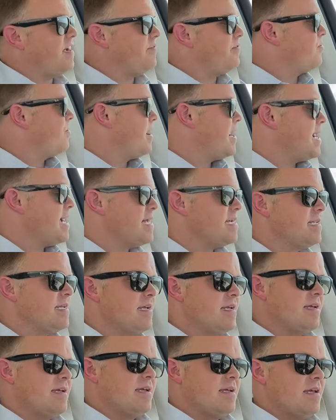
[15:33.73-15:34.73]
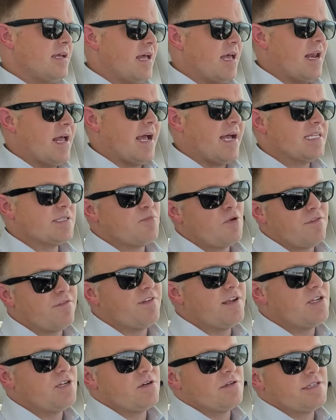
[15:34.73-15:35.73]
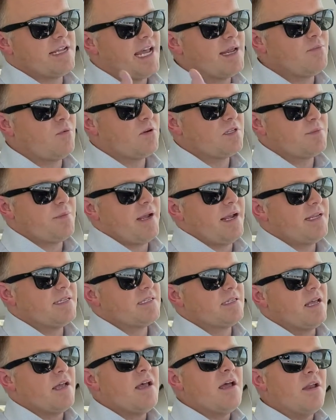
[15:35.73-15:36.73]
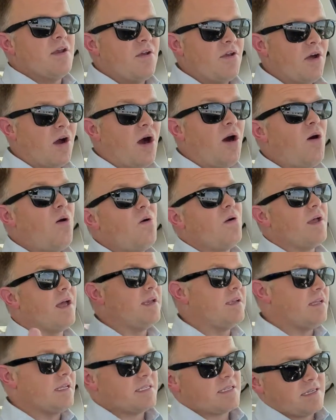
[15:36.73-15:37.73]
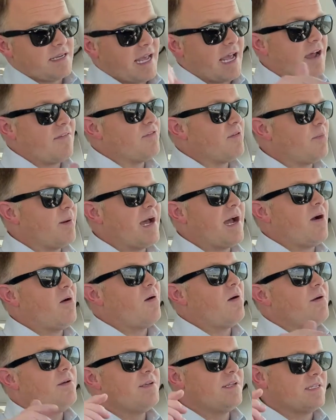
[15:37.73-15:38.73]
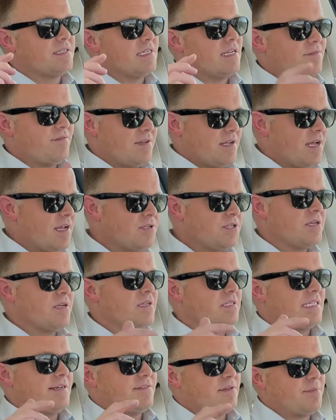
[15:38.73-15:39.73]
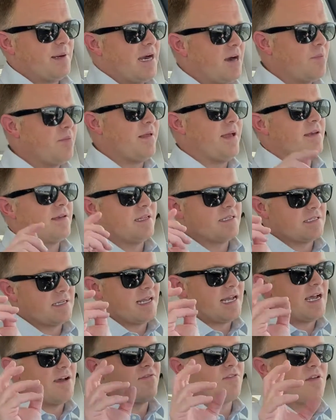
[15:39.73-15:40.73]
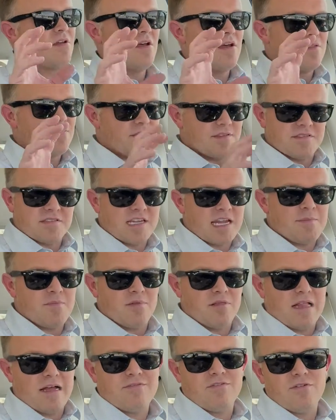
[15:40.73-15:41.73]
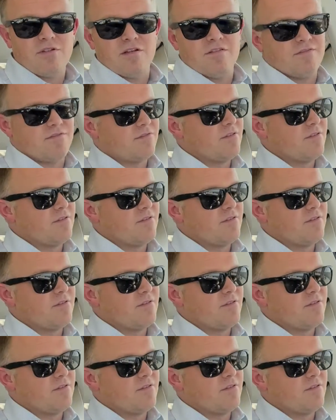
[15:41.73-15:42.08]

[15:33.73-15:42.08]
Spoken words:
grand, and it has more features and more space. No, it doesn't have the power, doesn't have the engine, doesn't have the power plant, doesn't have the same level of,